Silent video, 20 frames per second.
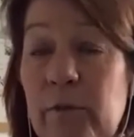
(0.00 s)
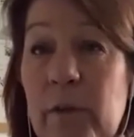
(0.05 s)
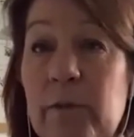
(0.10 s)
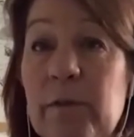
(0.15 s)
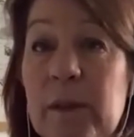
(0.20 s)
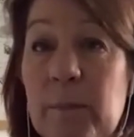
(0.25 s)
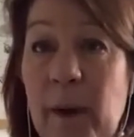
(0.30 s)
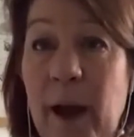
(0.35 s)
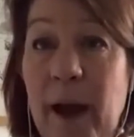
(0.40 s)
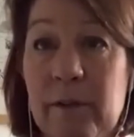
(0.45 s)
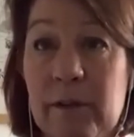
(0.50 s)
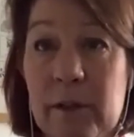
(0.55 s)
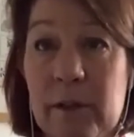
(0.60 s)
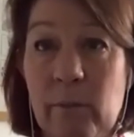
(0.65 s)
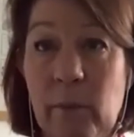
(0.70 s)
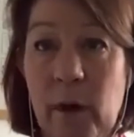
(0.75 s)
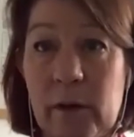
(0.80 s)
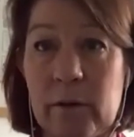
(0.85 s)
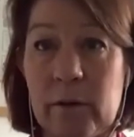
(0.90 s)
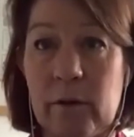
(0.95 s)

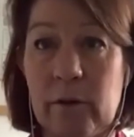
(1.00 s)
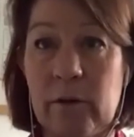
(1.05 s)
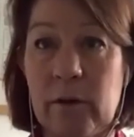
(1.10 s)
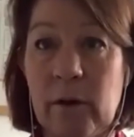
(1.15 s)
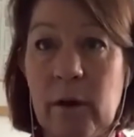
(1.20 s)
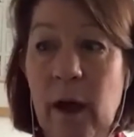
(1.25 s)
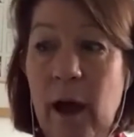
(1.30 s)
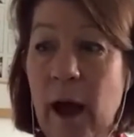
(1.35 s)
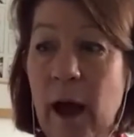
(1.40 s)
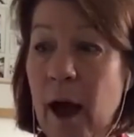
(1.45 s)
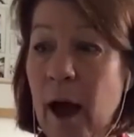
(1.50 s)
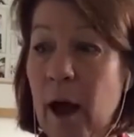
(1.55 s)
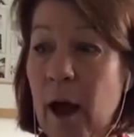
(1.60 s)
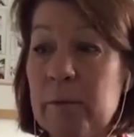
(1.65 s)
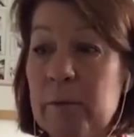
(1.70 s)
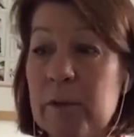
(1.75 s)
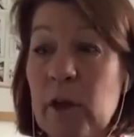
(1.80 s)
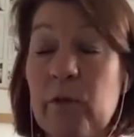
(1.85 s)
£50 a month.